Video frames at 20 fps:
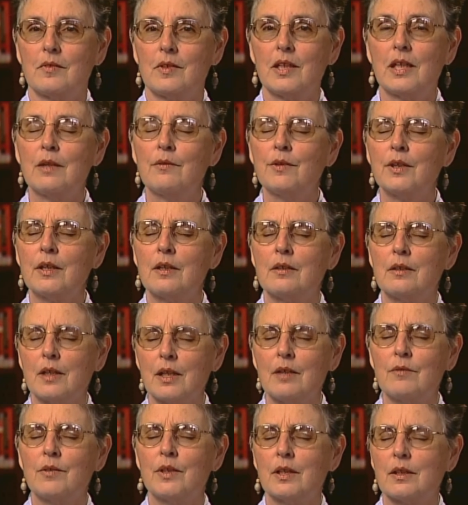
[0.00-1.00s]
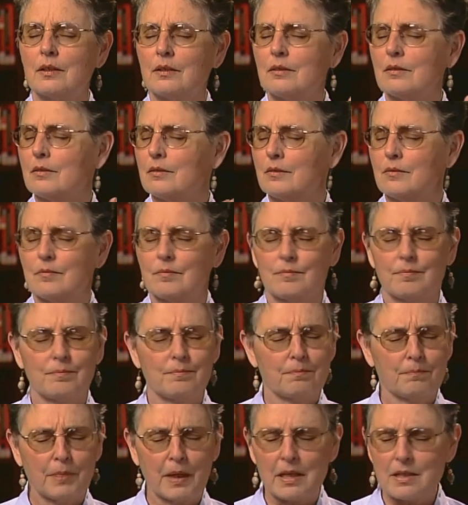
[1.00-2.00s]
even in
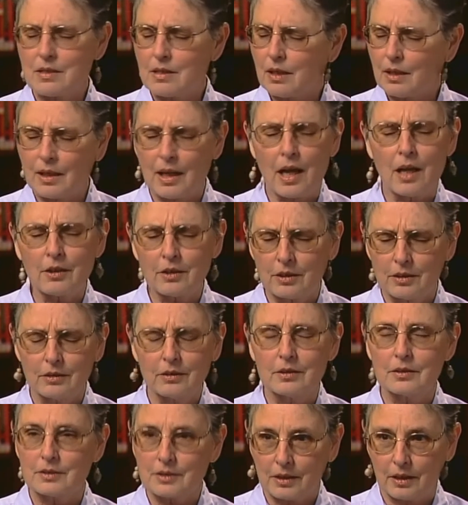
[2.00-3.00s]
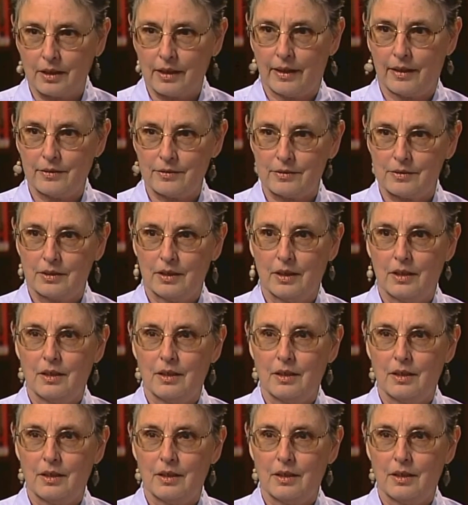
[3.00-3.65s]
basic calculus class,